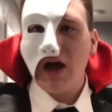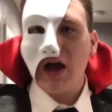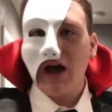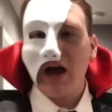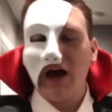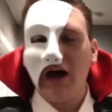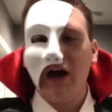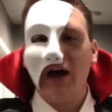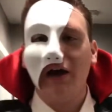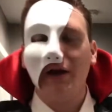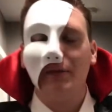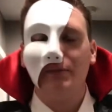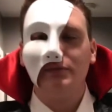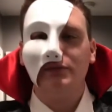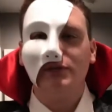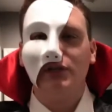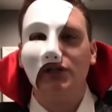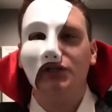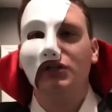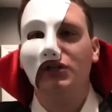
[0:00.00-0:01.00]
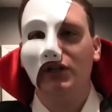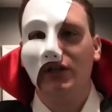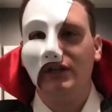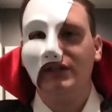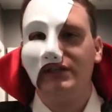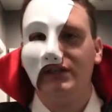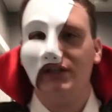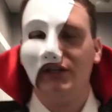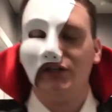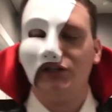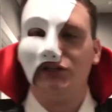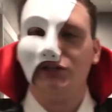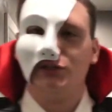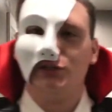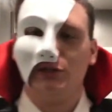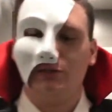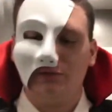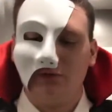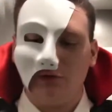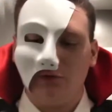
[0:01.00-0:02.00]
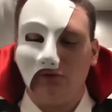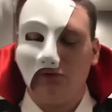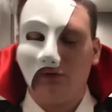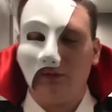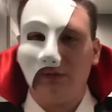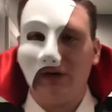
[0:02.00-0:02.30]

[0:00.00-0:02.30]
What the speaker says: I am such a klutz and I just tripped over